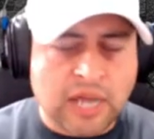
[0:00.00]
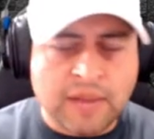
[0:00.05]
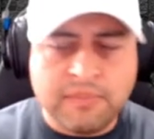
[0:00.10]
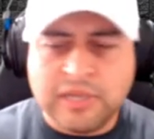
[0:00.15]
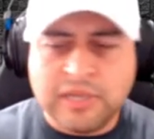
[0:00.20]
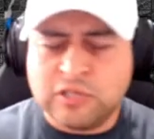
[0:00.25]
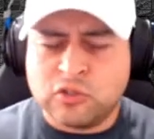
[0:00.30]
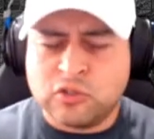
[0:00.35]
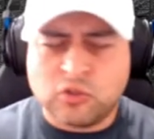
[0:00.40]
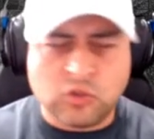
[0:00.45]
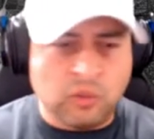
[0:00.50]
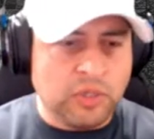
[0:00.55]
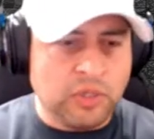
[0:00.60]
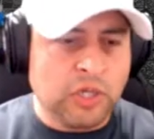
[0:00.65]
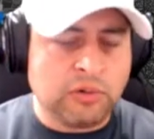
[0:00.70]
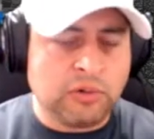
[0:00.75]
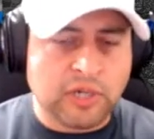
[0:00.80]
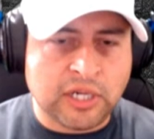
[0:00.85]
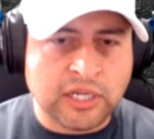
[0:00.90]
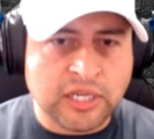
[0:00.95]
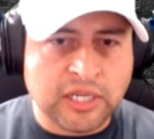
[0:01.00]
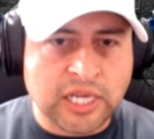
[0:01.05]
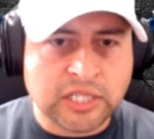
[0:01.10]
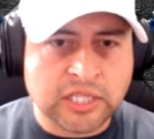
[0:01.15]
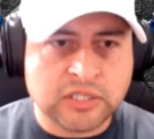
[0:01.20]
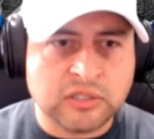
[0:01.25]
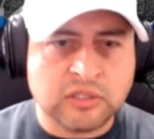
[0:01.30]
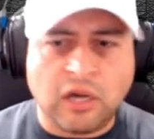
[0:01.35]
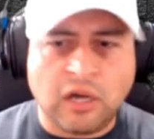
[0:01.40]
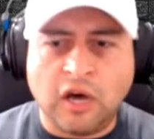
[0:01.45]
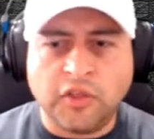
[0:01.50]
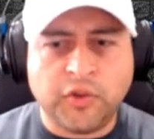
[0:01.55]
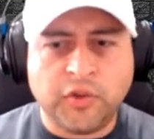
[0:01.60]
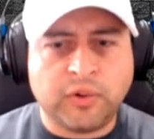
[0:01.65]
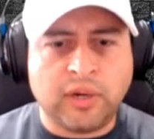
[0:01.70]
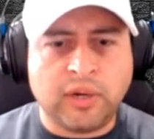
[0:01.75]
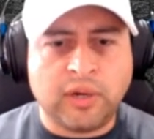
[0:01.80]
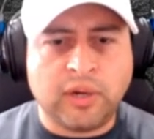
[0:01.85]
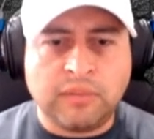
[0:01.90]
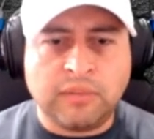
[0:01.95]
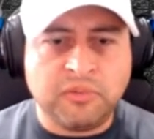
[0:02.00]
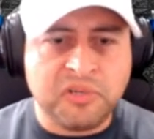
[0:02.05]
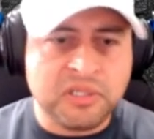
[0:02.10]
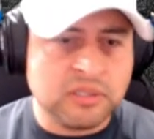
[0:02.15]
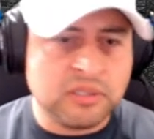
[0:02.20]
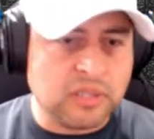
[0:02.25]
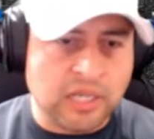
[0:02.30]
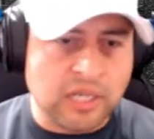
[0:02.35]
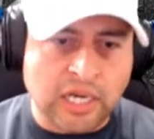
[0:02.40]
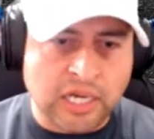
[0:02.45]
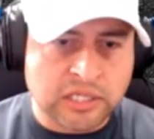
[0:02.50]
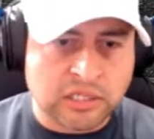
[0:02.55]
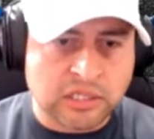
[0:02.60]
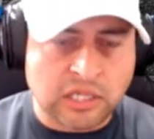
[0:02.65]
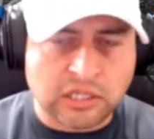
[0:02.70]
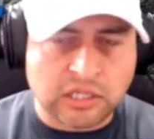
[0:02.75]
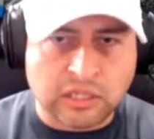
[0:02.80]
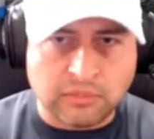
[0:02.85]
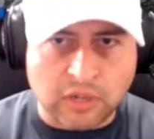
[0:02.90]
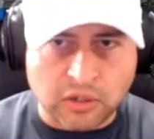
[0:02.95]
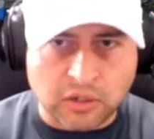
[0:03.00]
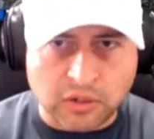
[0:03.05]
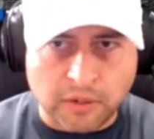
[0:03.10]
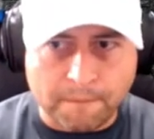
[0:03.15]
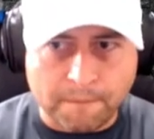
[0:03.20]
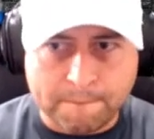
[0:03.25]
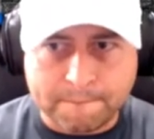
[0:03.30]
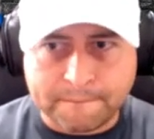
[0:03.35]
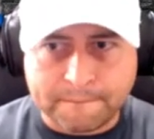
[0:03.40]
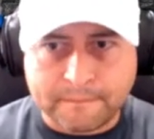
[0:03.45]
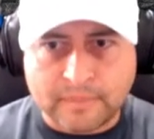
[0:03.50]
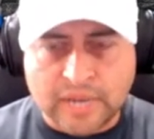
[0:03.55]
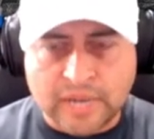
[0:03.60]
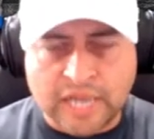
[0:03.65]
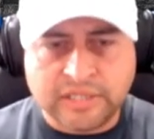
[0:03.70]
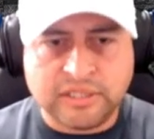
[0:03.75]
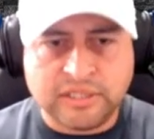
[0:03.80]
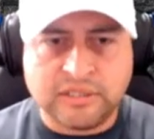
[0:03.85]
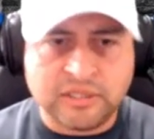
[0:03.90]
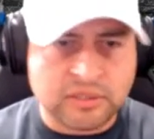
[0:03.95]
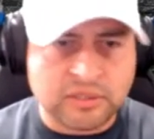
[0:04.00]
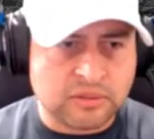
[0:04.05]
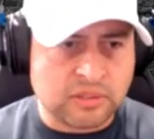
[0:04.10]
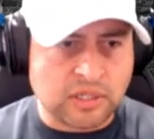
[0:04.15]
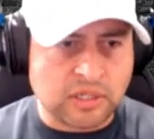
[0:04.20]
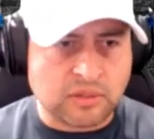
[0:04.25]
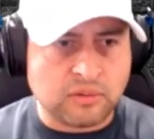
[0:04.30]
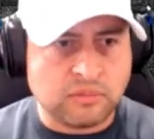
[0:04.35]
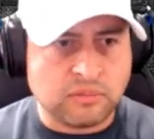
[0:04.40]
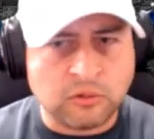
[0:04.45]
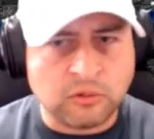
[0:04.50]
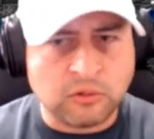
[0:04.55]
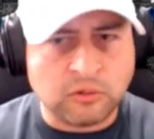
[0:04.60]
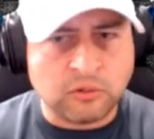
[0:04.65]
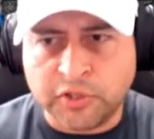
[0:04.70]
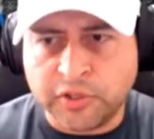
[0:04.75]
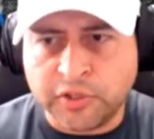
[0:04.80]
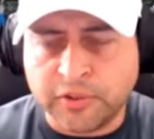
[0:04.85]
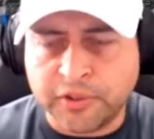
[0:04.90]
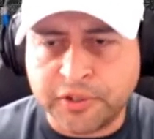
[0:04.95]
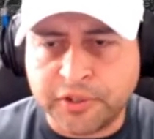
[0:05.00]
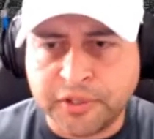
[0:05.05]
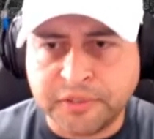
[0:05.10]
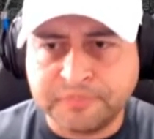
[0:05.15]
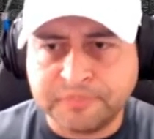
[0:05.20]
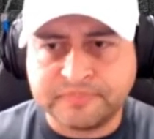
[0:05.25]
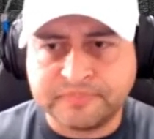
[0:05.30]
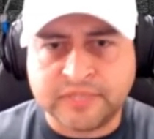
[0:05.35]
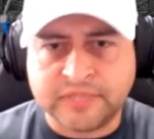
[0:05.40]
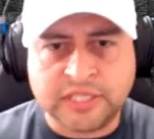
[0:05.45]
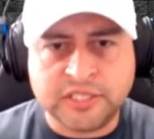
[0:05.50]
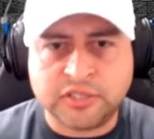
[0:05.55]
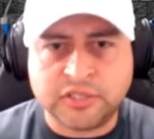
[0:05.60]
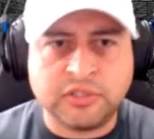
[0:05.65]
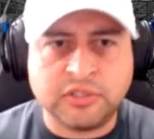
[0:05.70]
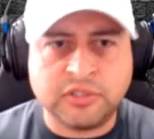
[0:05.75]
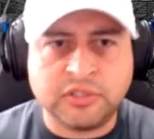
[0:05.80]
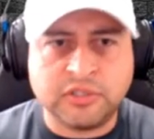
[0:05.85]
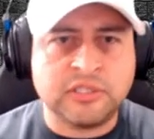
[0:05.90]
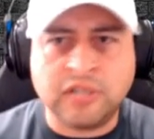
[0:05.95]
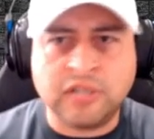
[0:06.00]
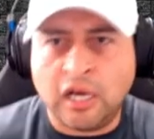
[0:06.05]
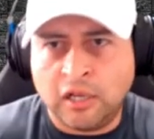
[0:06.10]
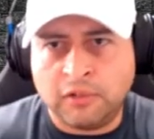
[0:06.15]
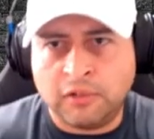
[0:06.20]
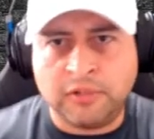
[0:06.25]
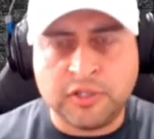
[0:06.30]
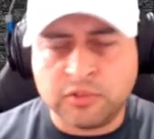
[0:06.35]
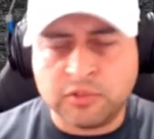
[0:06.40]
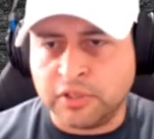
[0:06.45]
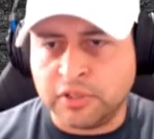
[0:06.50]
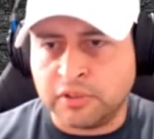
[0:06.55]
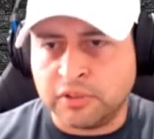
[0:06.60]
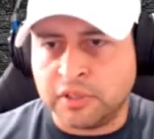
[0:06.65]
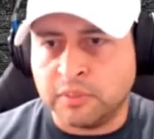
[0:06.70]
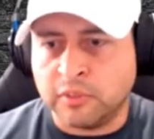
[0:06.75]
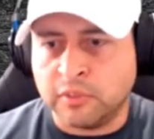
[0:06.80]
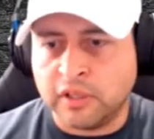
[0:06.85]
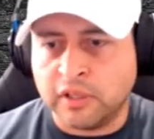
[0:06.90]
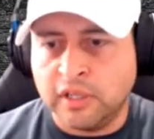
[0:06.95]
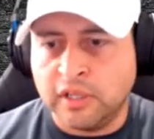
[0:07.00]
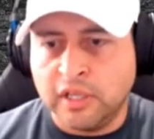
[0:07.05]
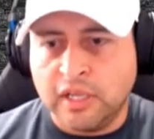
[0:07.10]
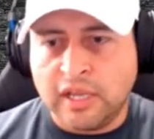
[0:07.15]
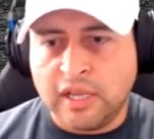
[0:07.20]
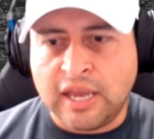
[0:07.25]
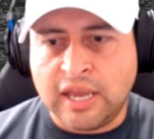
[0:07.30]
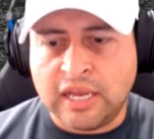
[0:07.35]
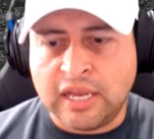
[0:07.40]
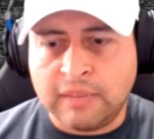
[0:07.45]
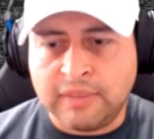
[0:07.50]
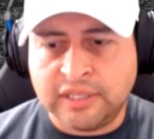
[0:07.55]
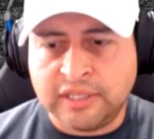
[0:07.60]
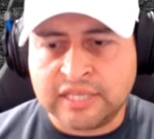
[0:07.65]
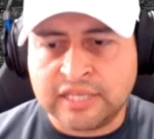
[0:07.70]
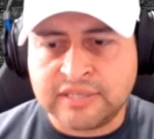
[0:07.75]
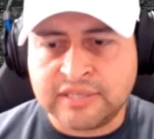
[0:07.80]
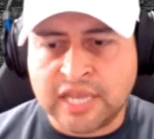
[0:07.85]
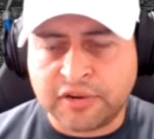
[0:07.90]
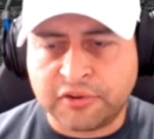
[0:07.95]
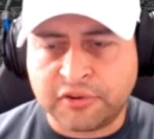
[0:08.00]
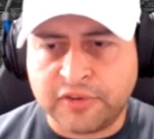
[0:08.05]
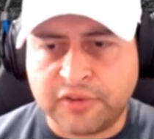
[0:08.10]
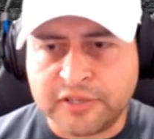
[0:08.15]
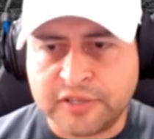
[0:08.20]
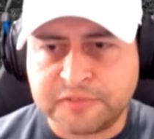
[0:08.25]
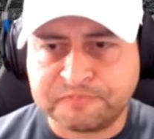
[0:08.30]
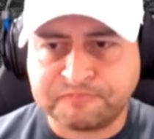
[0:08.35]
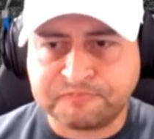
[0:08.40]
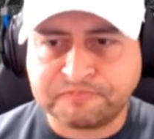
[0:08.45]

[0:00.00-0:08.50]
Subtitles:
I made so many great connections, all the great memories, and I just let them all go. I did this like over a year ago. I just couldn't tolerate Twitter anymore, and I made that sacrifice.